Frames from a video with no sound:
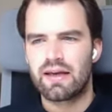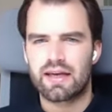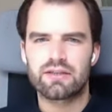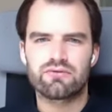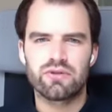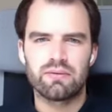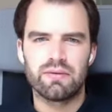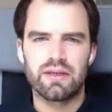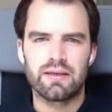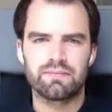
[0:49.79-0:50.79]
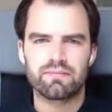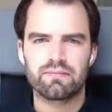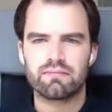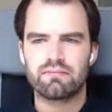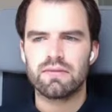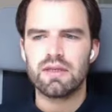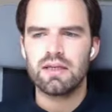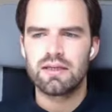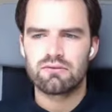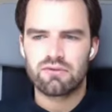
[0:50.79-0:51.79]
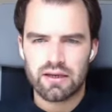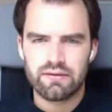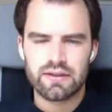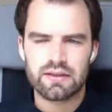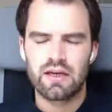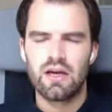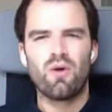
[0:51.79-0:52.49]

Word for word: extremely uh, relevant.